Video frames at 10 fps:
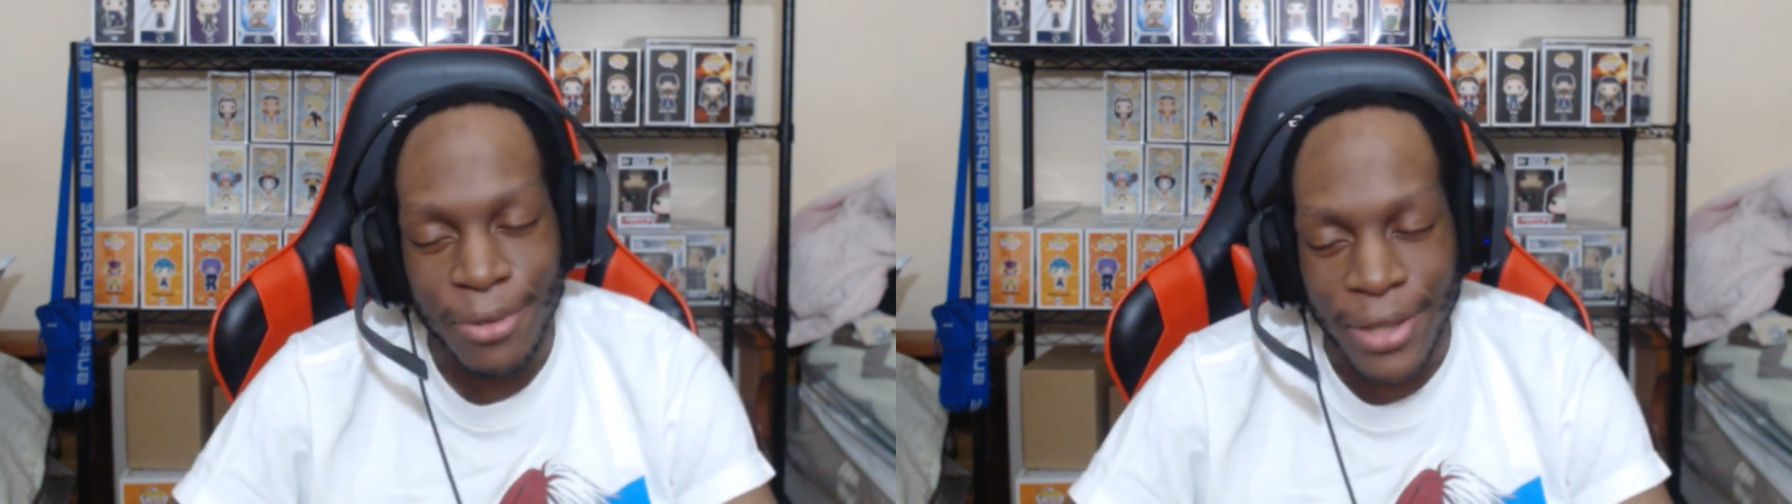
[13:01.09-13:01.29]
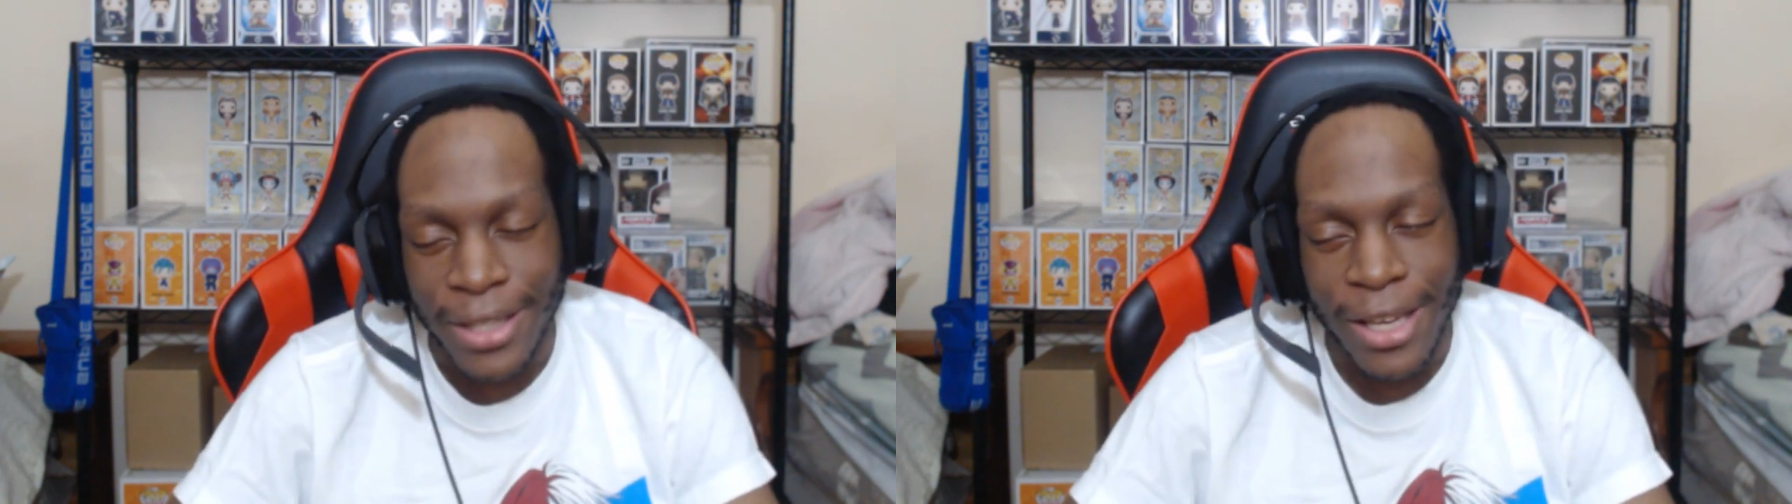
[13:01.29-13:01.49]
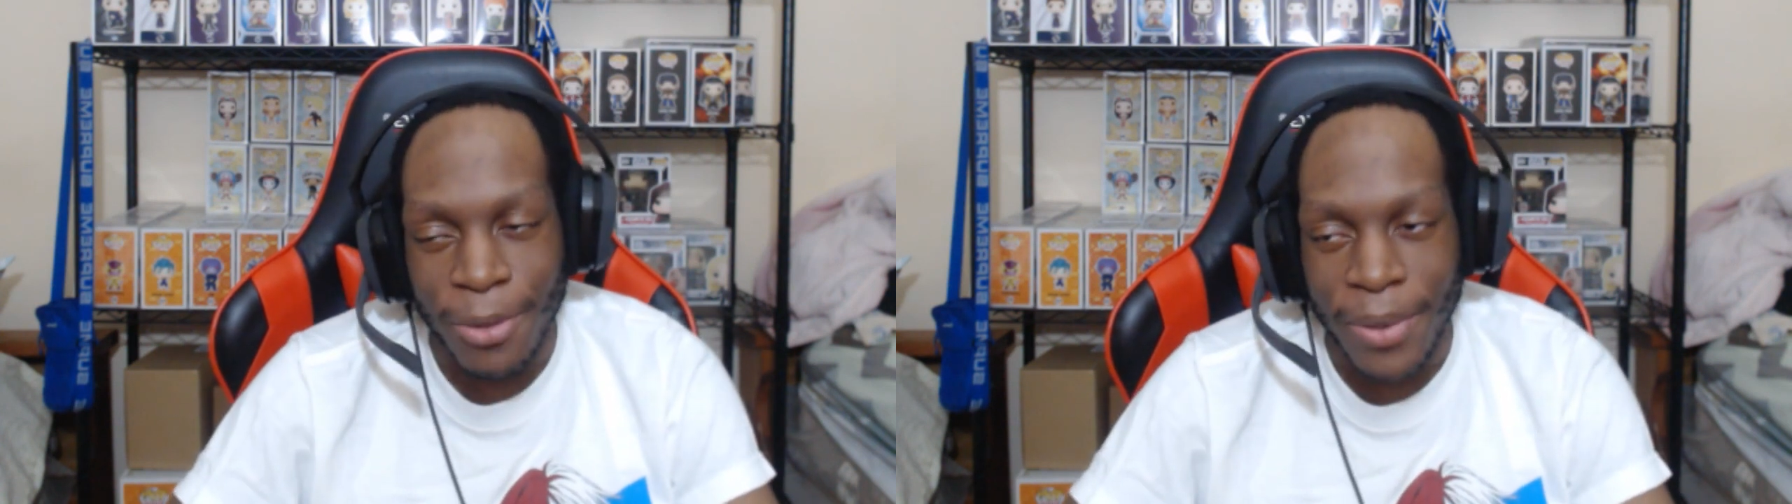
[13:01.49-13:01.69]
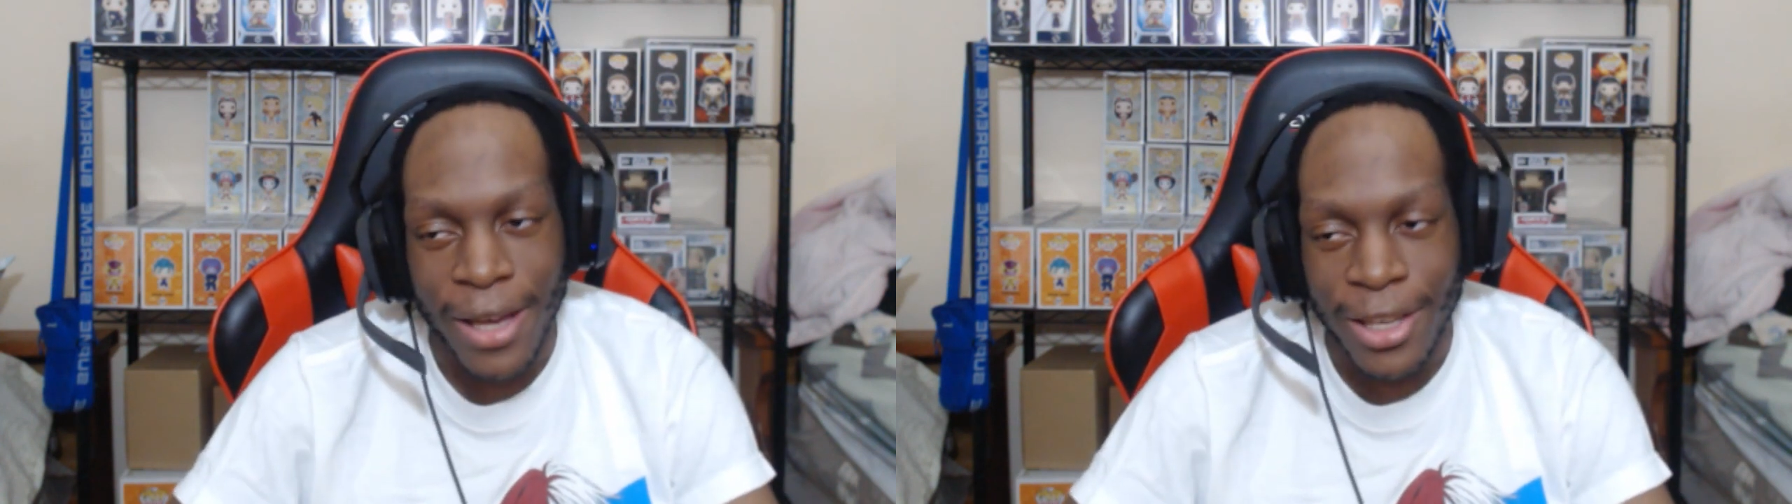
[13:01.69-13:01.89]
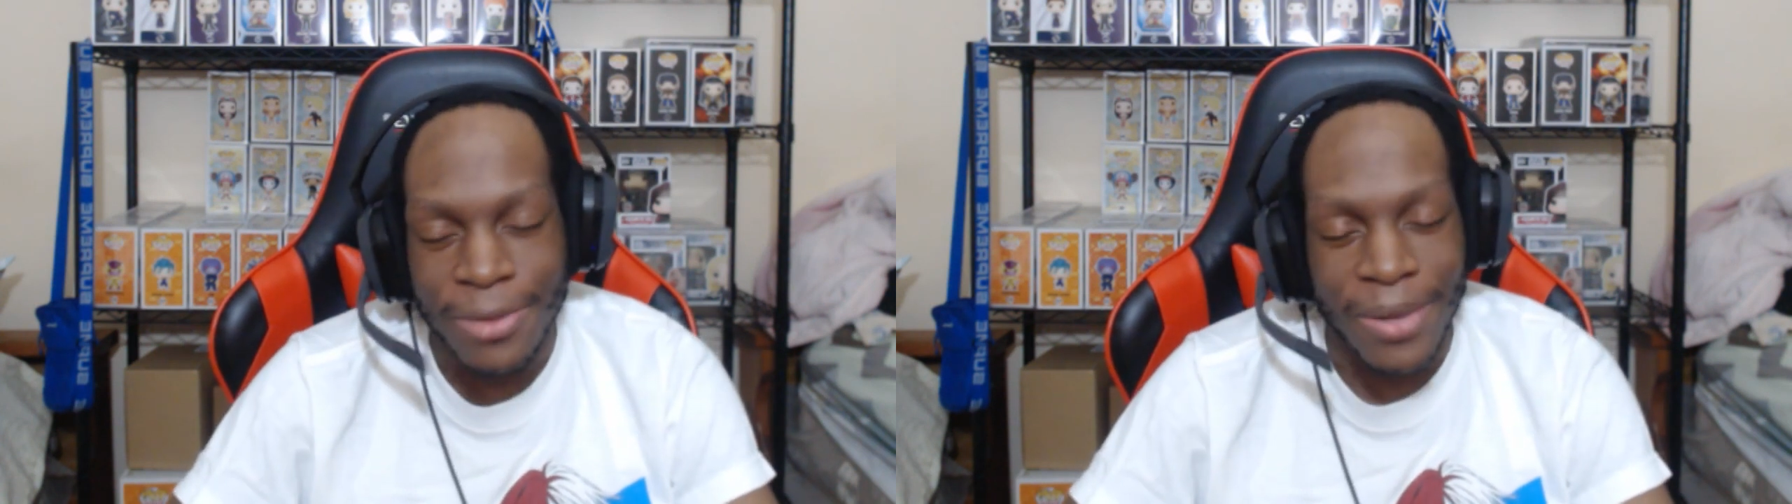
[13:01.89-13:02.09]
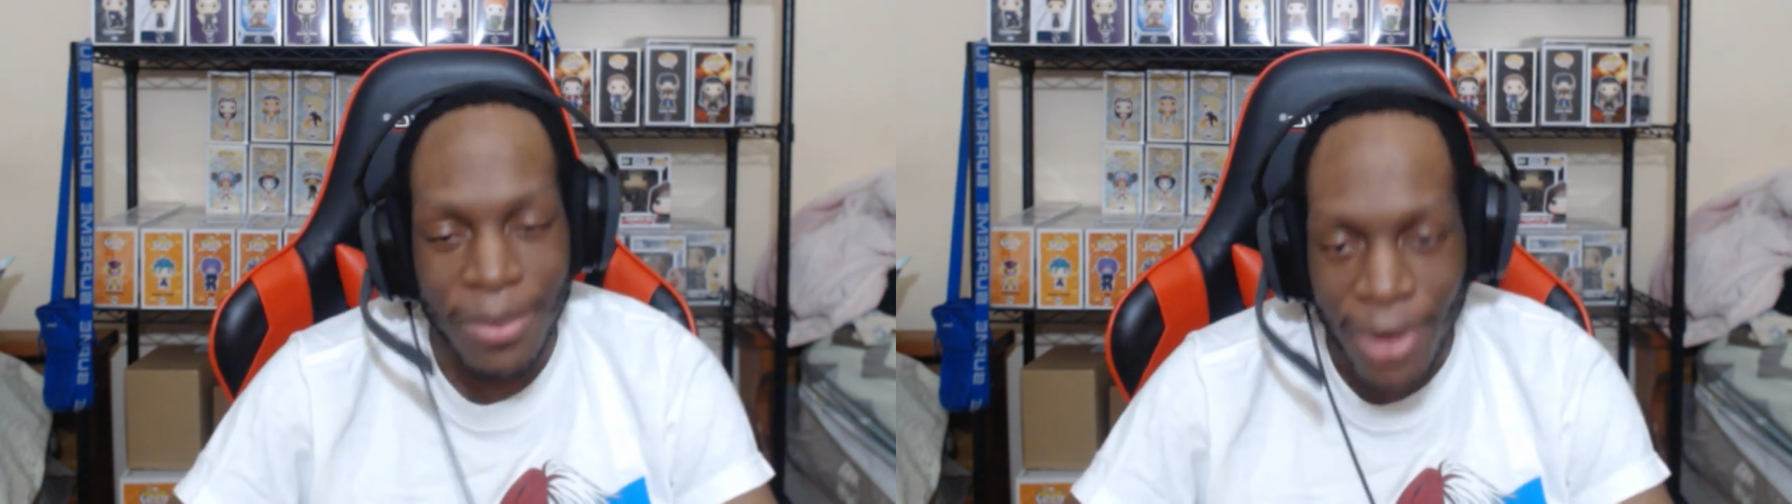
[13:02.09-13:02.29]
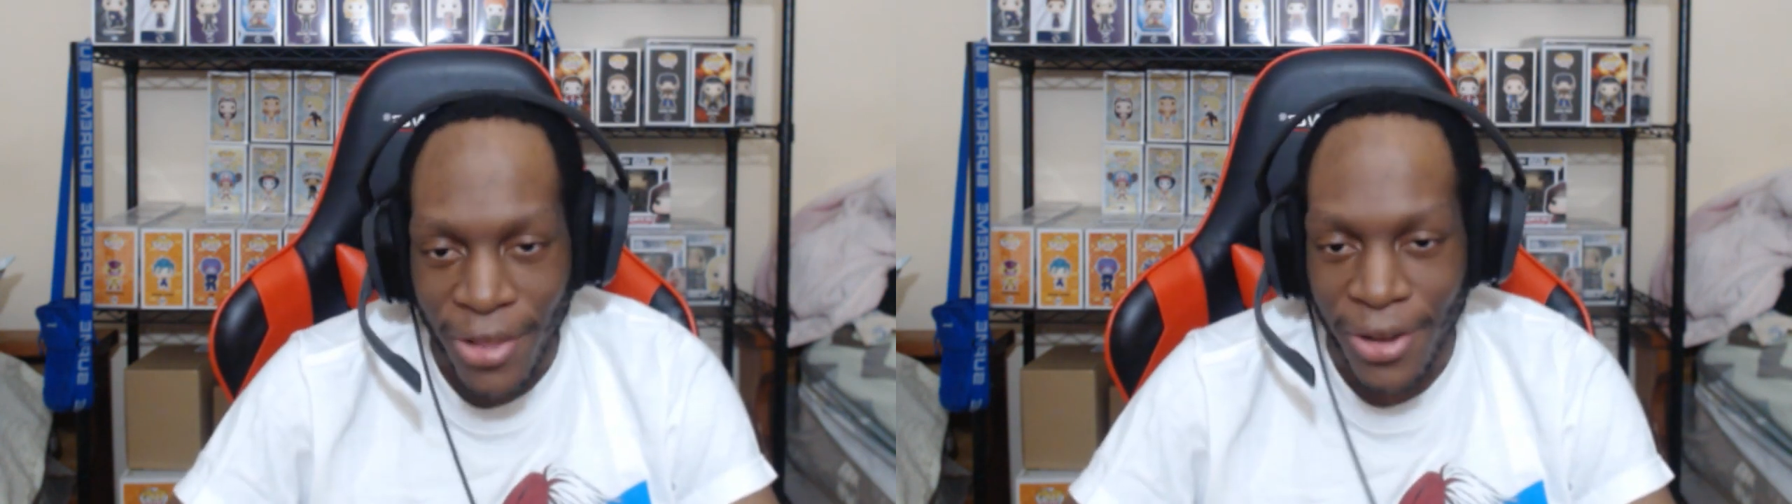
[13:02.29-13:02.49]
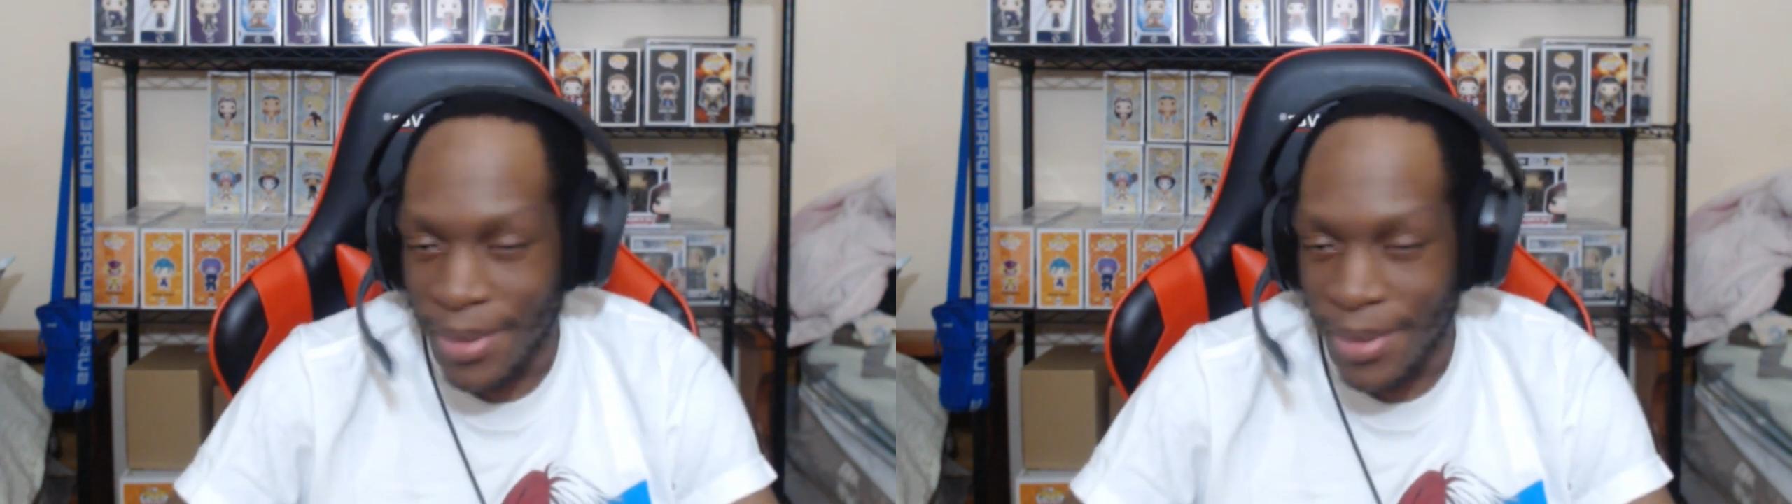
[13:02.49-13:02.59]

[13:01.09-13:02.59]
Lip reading: freaking help y'all kill my brother.